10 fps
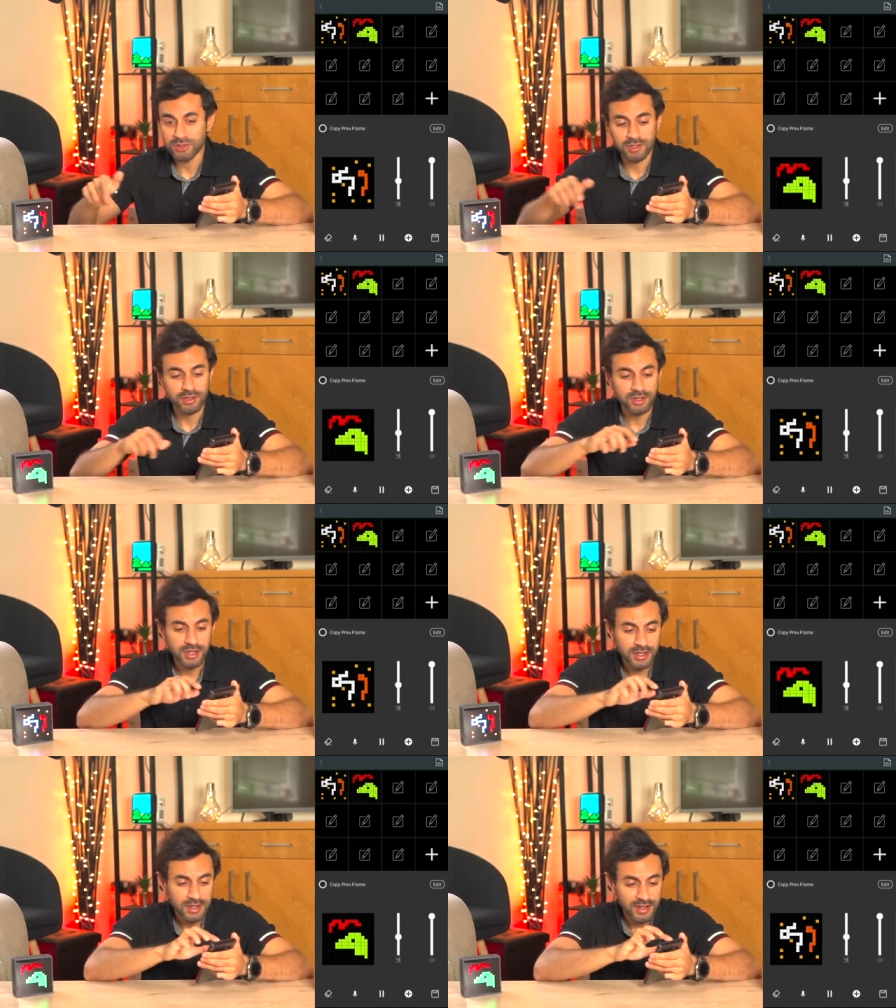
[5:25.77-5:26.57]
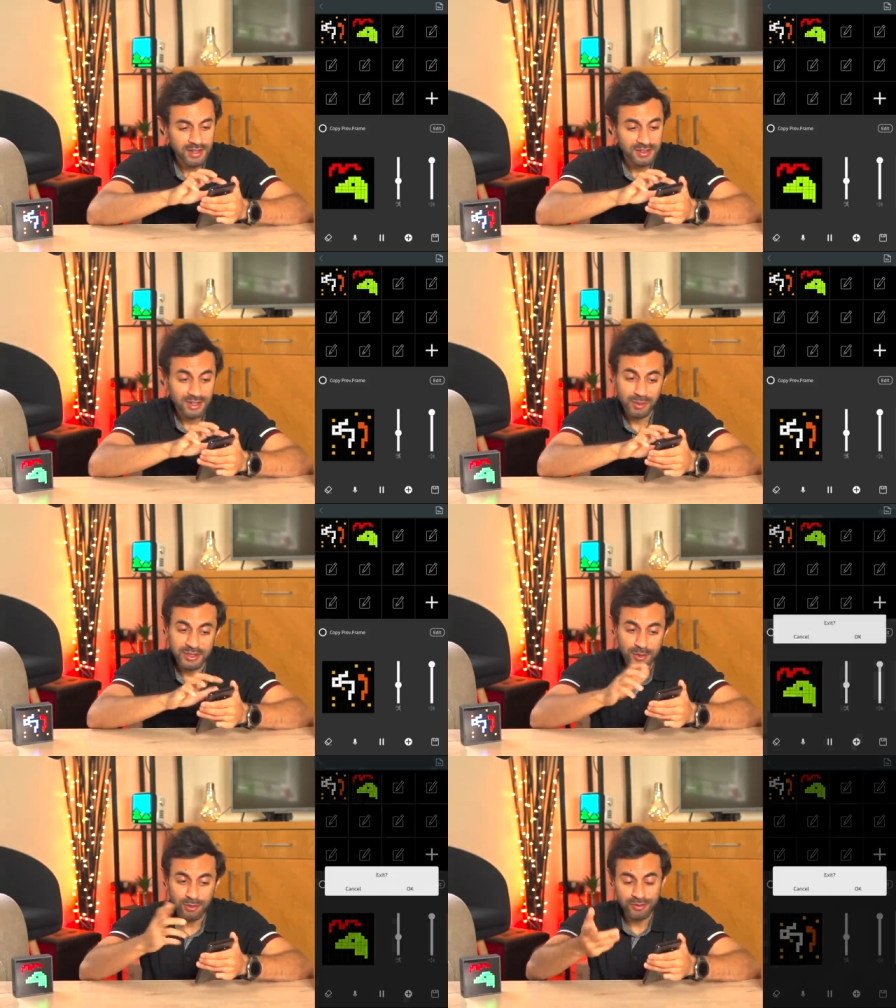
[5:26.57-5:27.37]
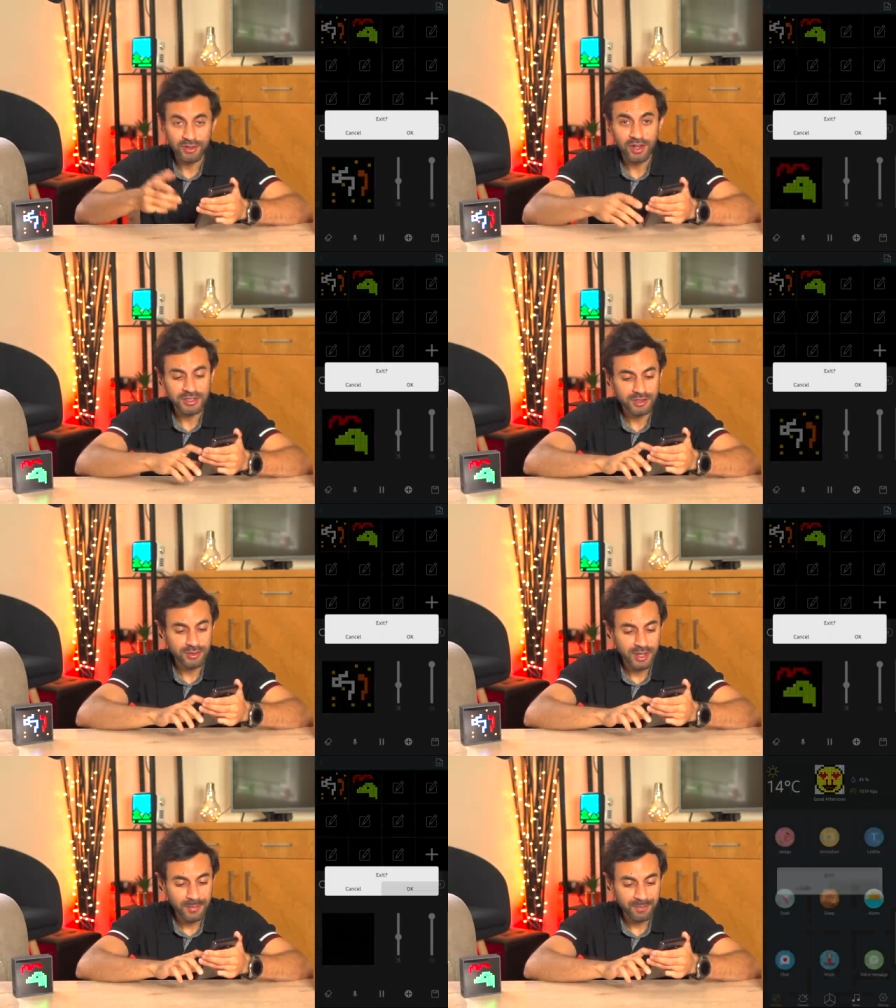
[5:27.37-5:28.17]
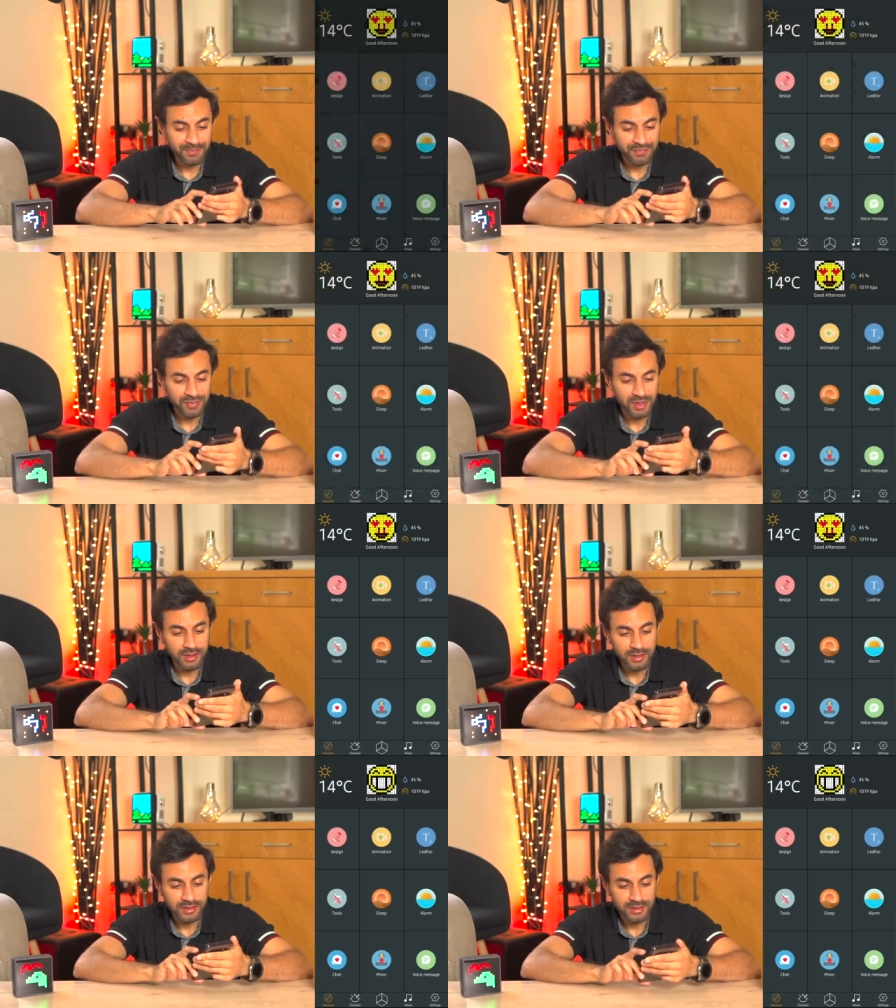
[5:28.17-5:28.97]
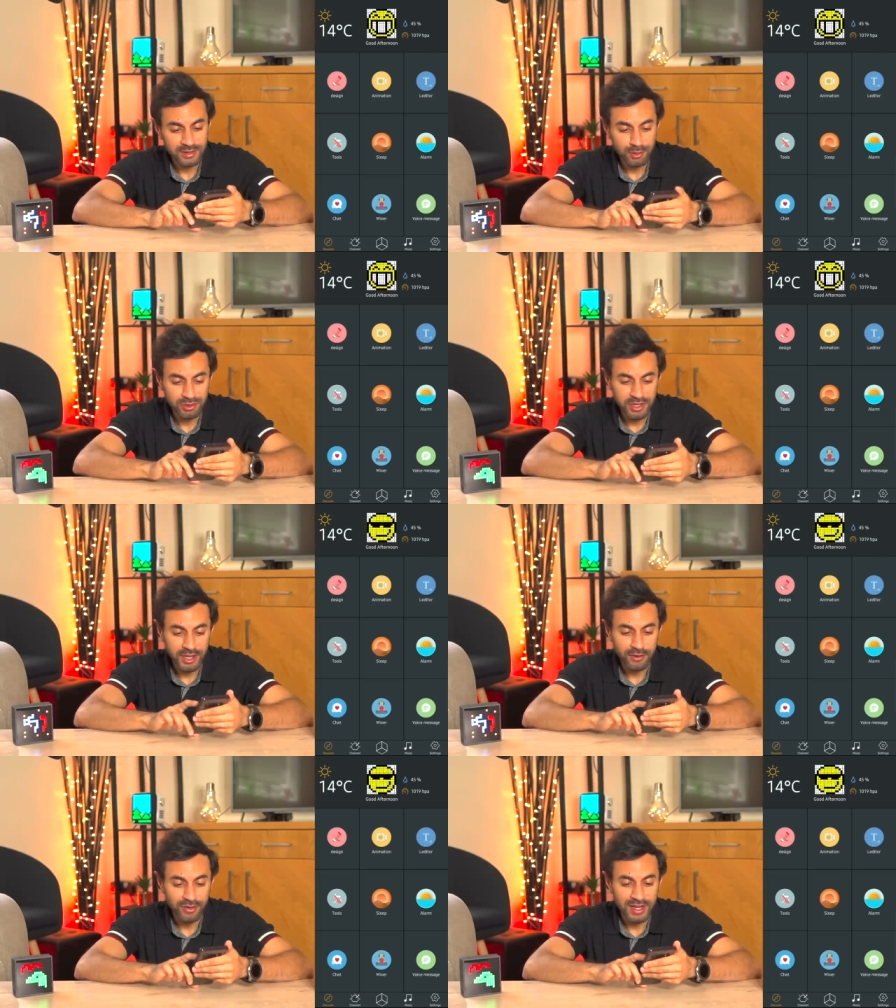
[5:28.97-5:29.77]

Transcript: So that's pretty cool if you'd like to do that. You also have